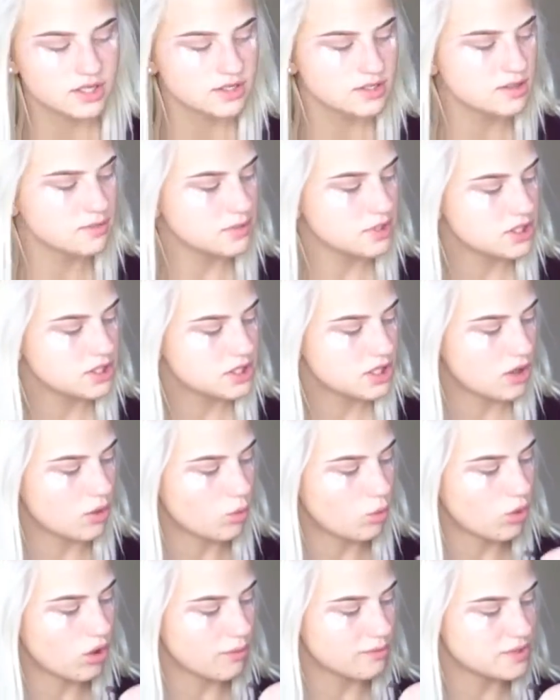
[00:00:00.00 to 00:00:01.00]
So I'm going to take
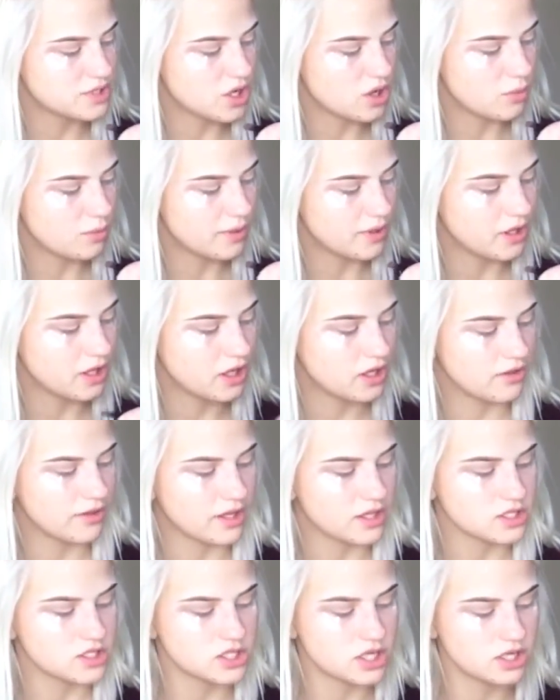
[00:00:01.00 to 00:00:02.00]
Warm Taupe again,
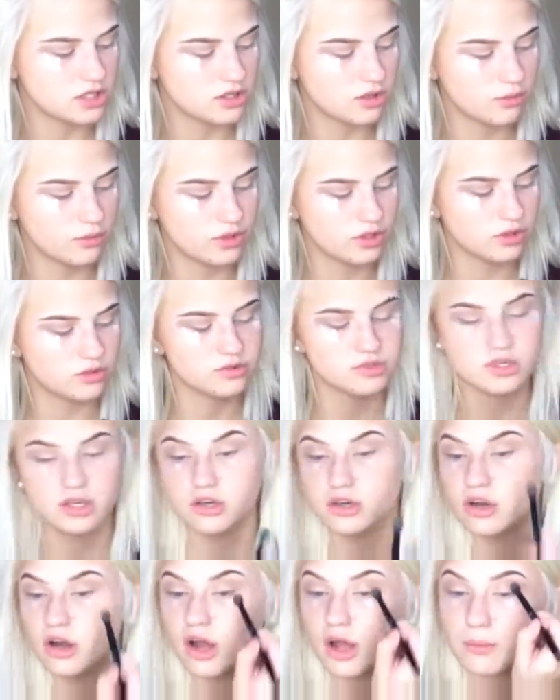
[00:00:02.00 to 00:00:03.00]
that shade that we used on
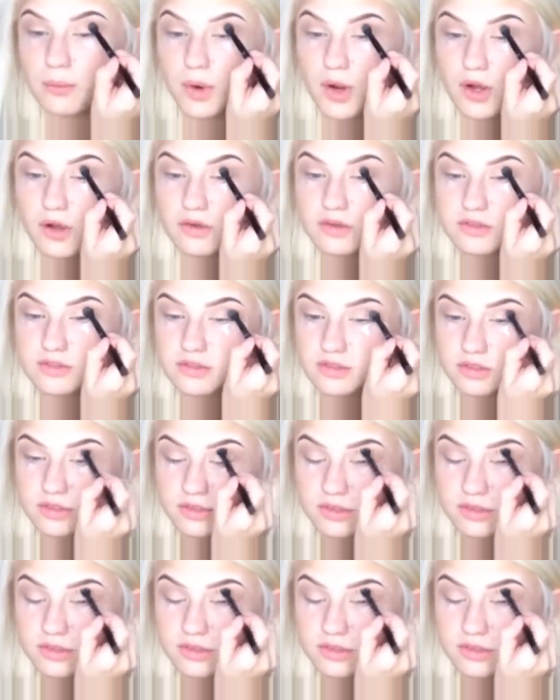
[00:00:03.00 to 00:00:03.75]
our eyebrows.